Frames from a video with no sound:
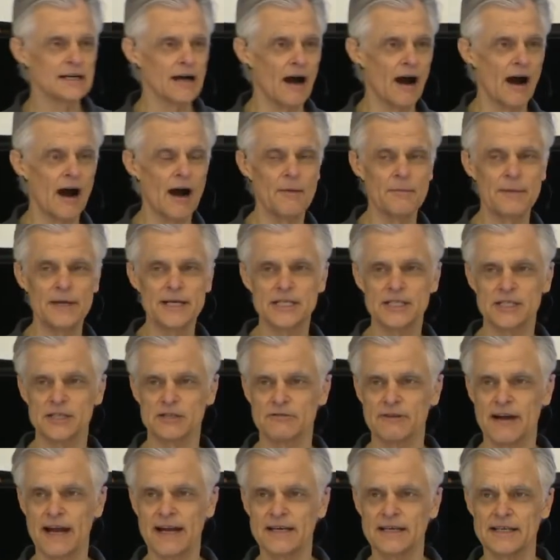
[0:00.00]
army
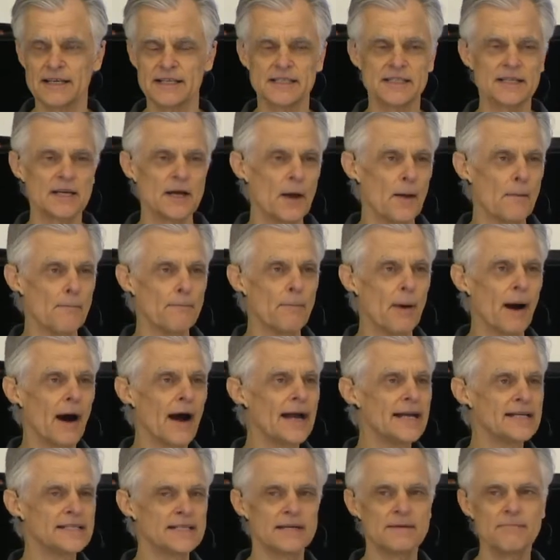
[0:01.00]
surrenders,
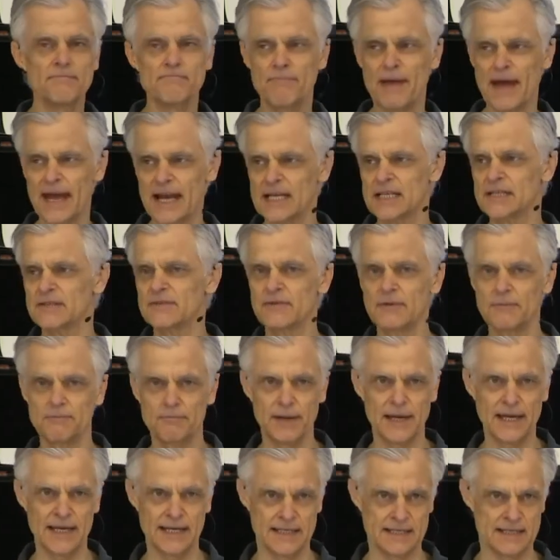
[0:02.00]
Biden begs for
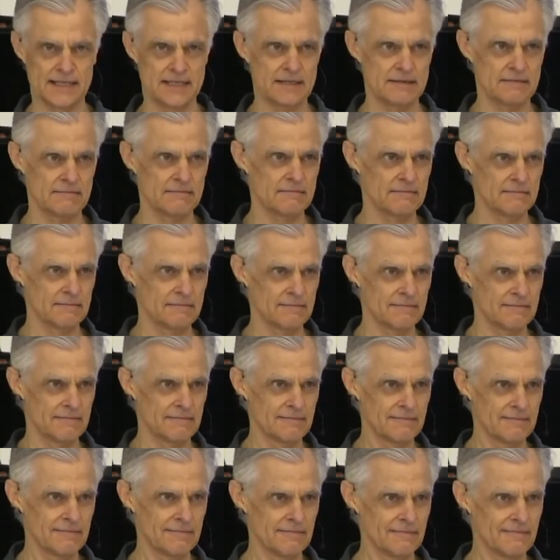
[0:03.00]
peace.
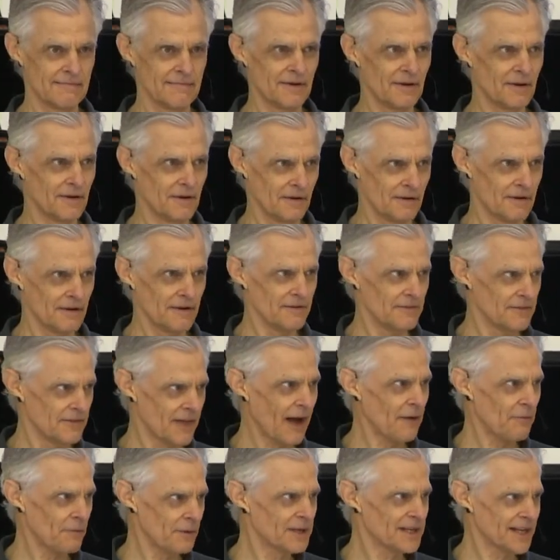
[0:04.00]

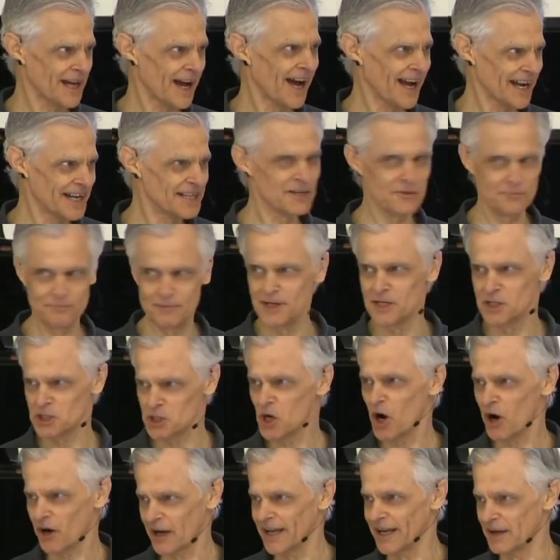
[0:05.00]
That would kind of be
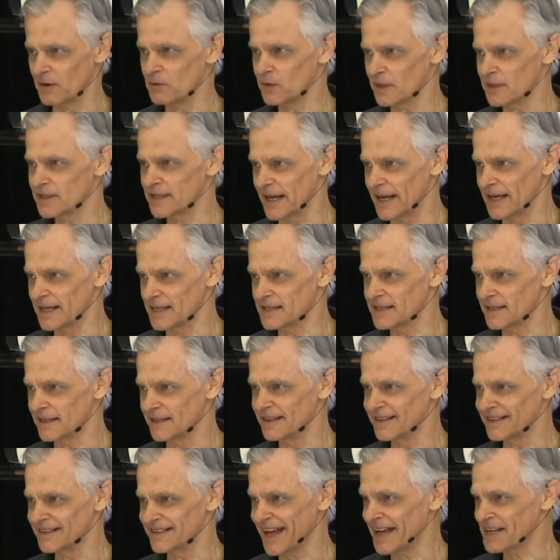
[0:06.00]
shocking, wouldn't it?
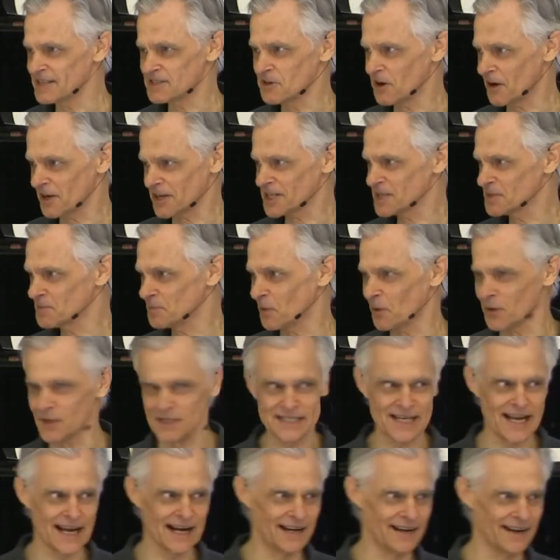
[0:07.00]
That's not a
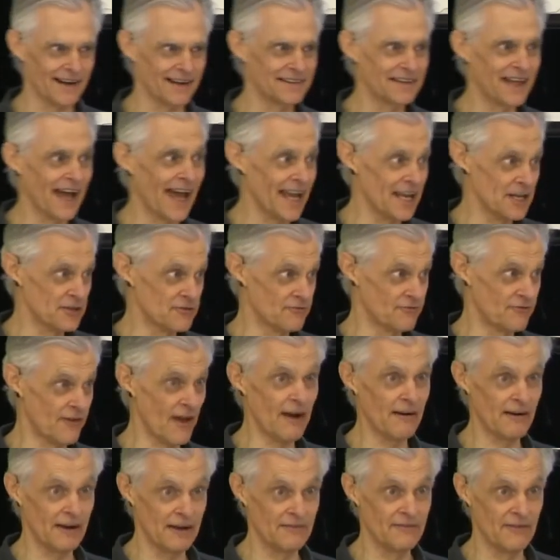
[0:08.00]
sports headline. That is
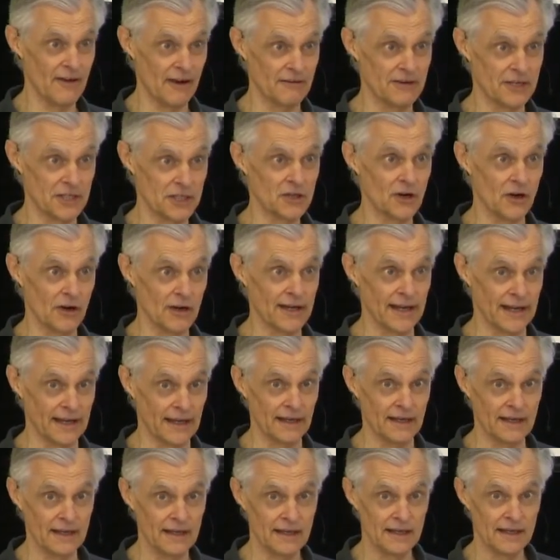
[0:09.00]
very, very shocking.
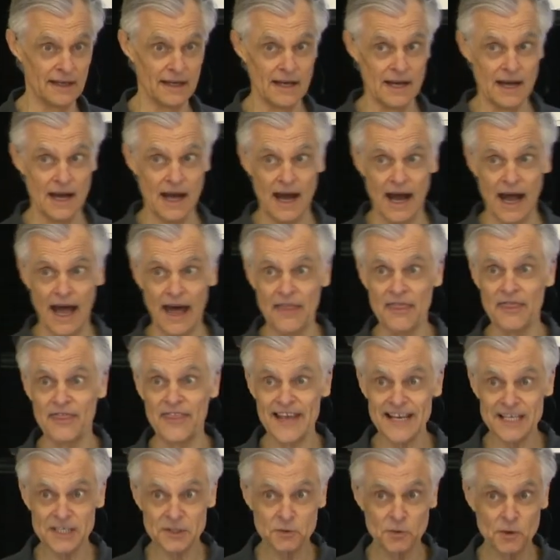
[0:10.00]
And
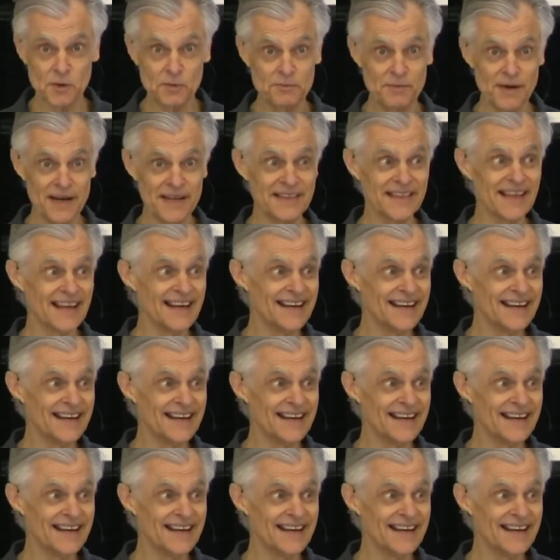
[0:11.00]
this would be the